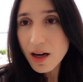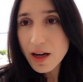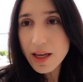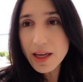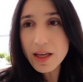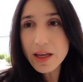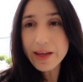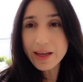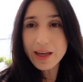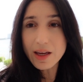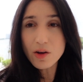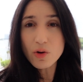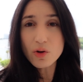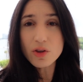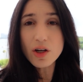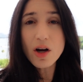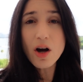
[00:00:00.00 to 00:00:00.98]

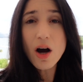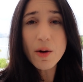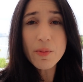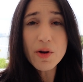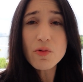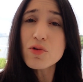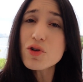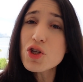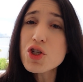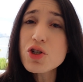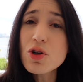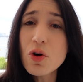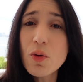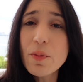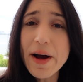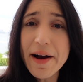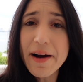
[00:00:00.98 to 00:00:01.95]
The comment was
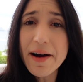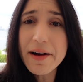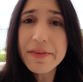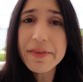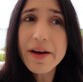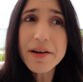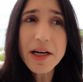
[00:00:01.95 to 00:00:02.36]
so bad